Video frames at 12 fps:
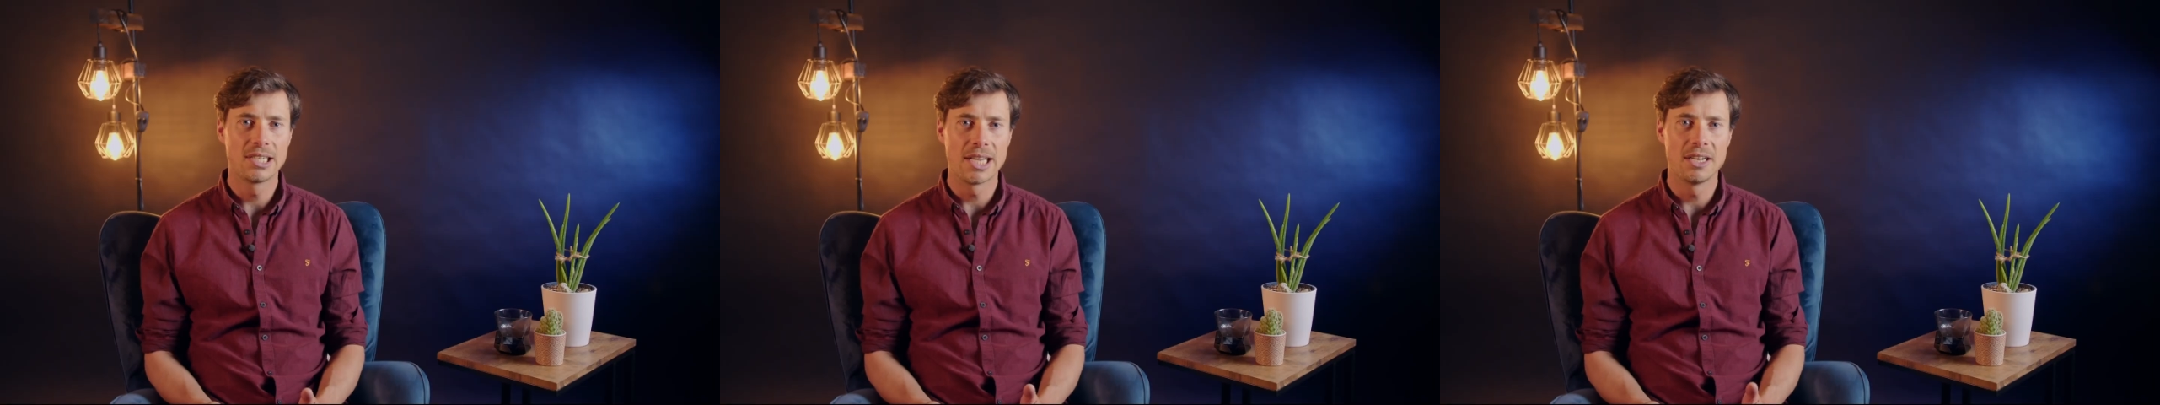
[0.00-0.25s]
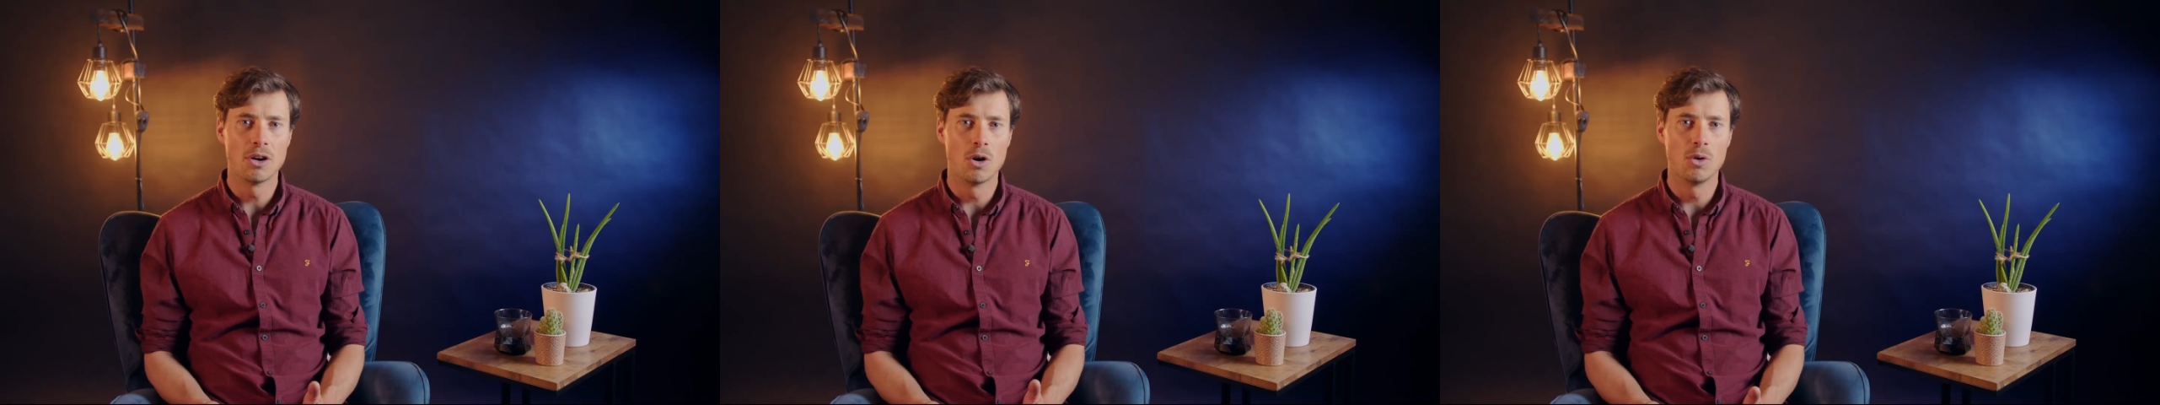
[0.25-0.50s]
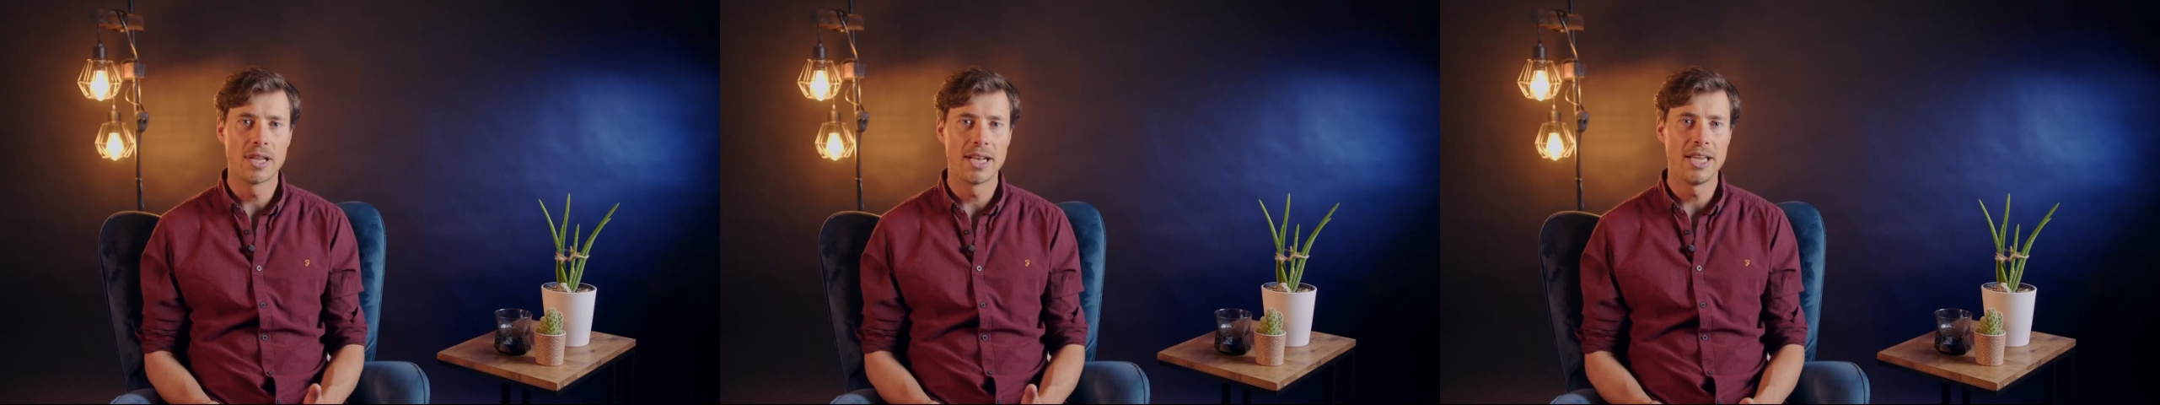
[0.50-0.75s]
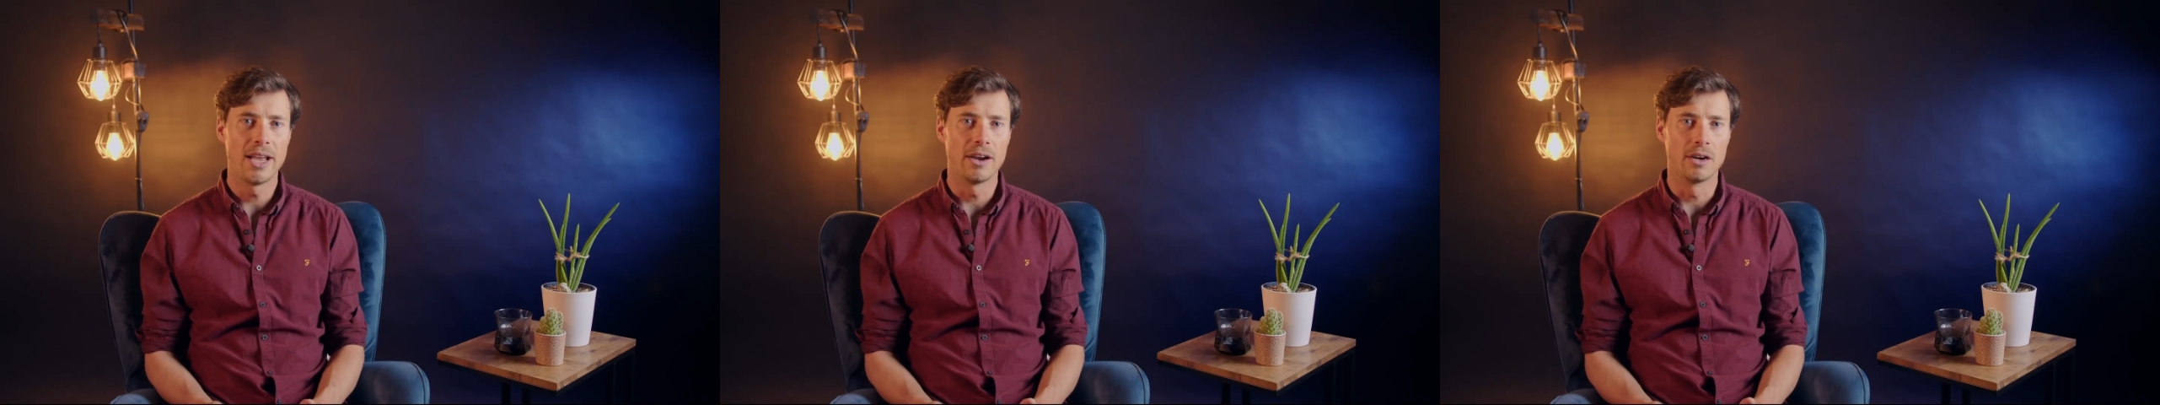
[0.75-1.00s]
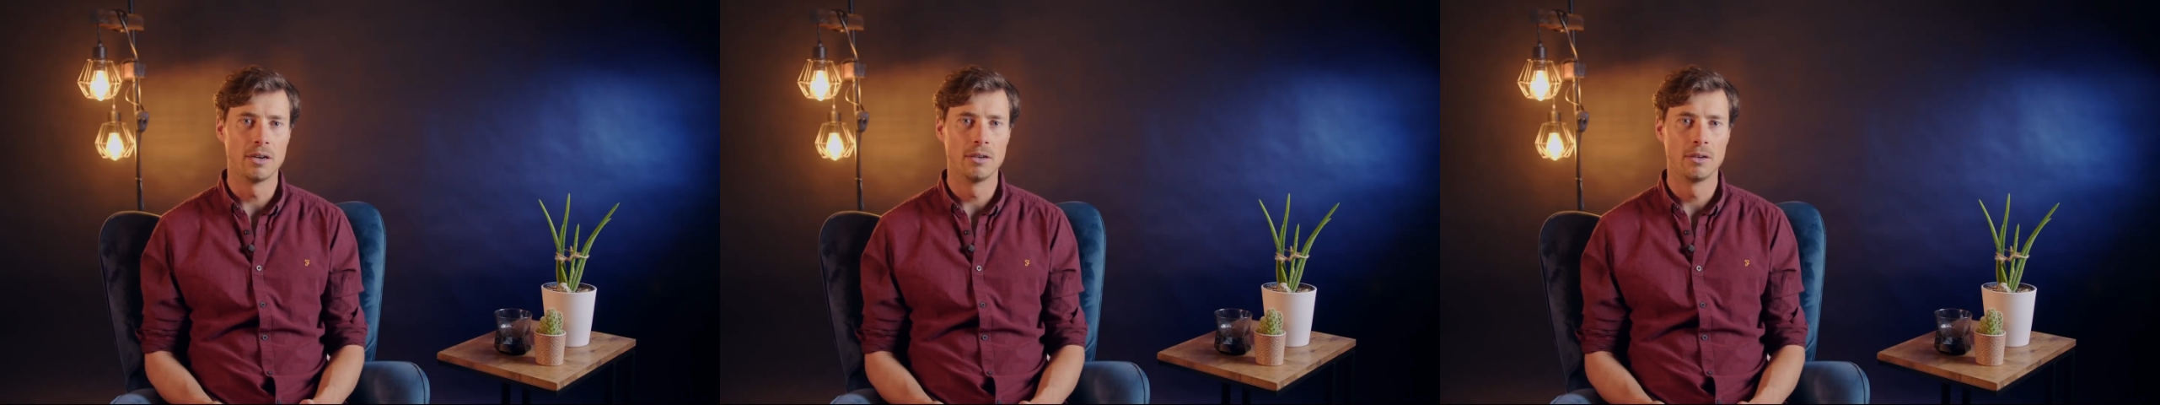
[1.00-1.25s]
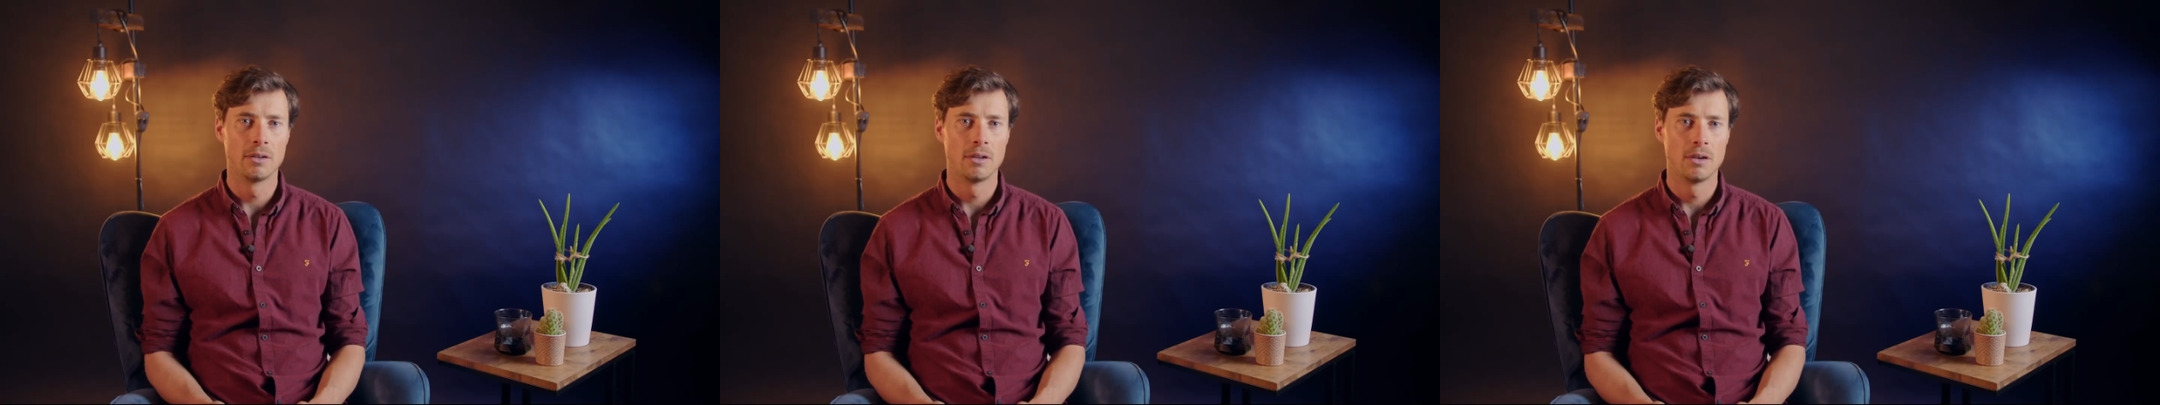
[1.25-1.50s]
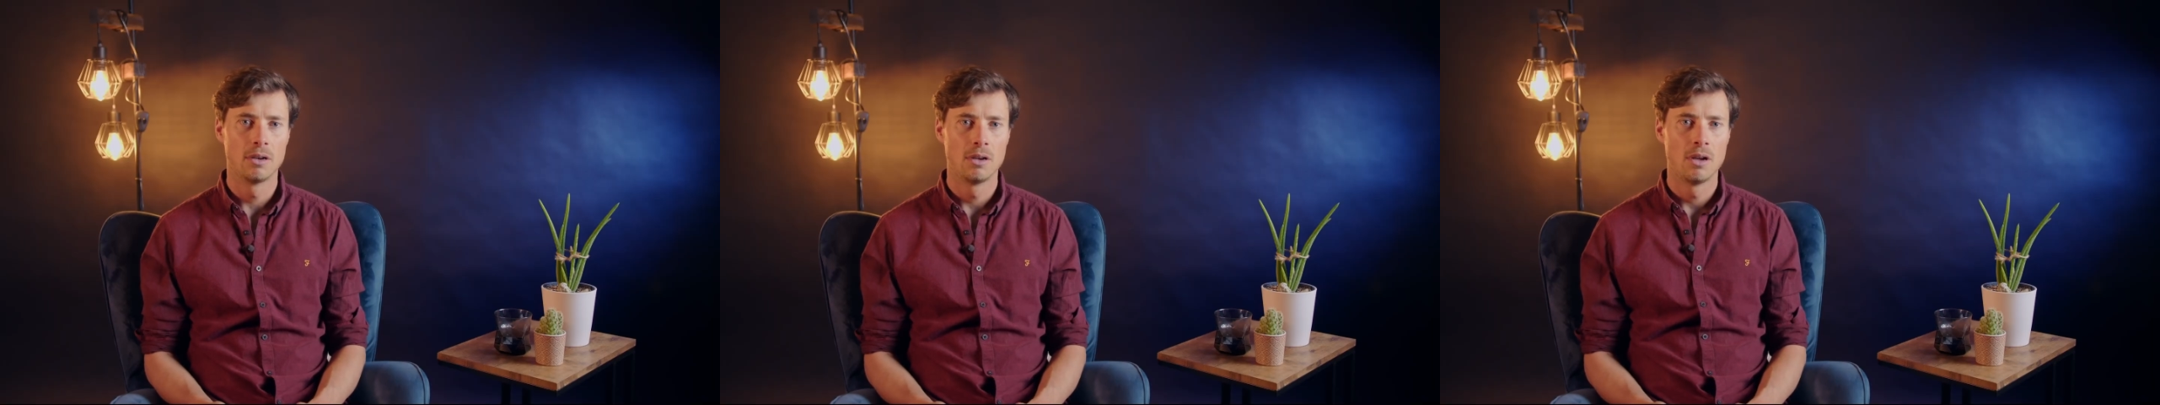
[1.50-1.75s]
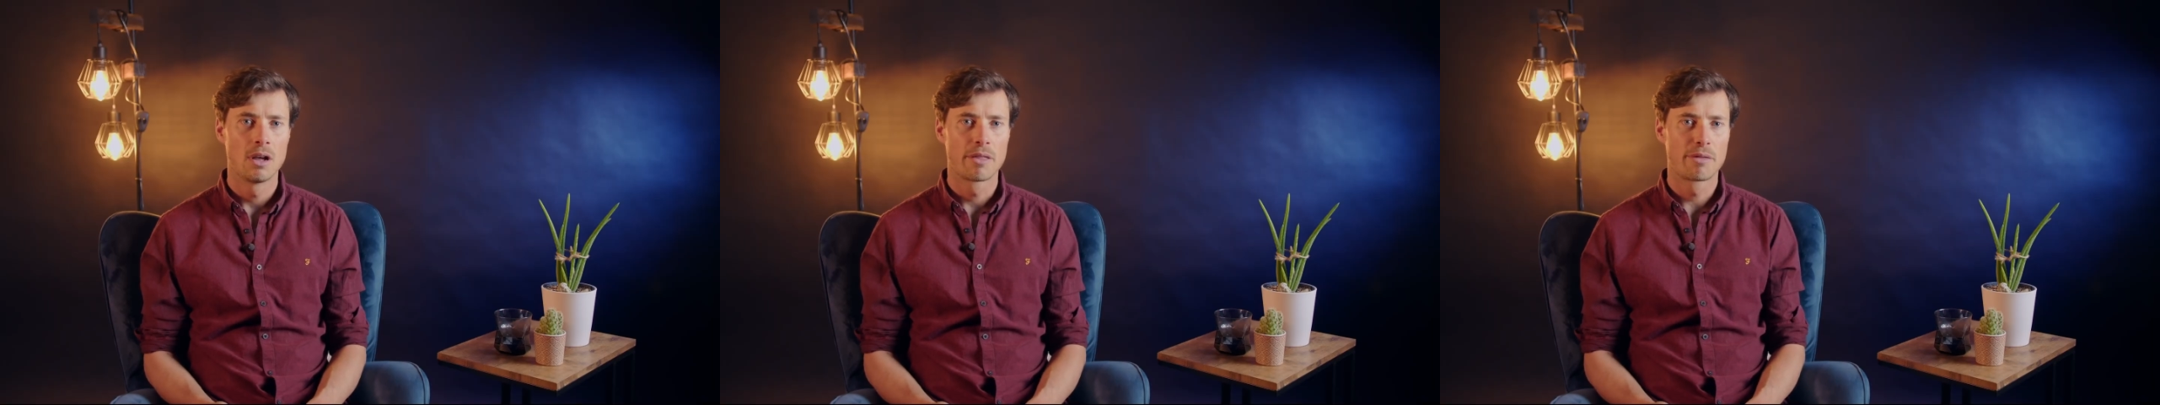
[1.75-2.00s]
didn't hold any air.
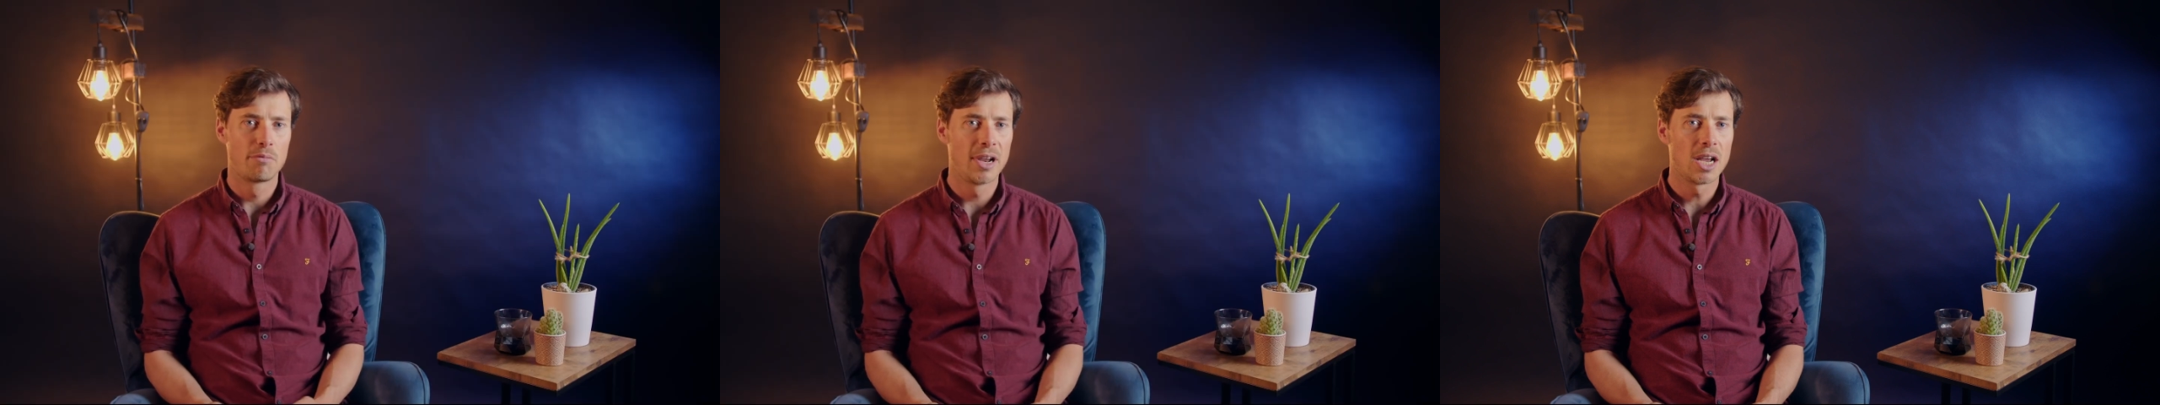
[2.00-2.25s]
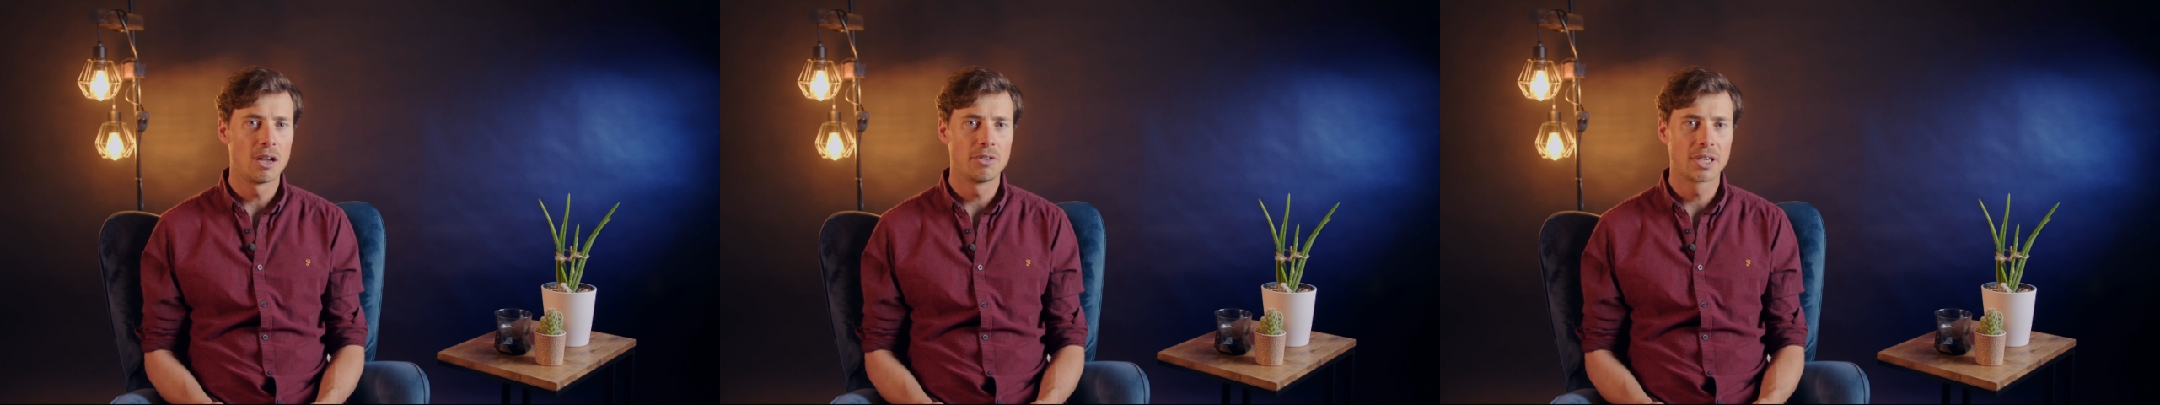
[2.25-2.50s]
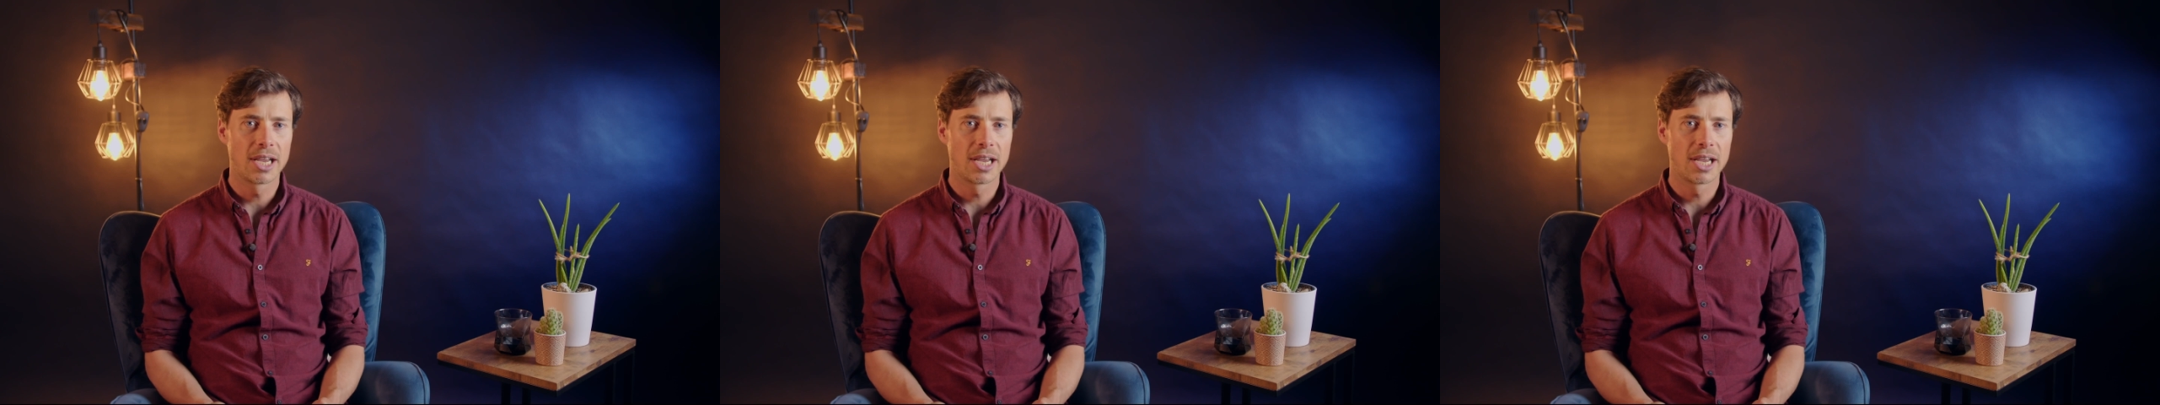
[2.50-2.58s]
three hundred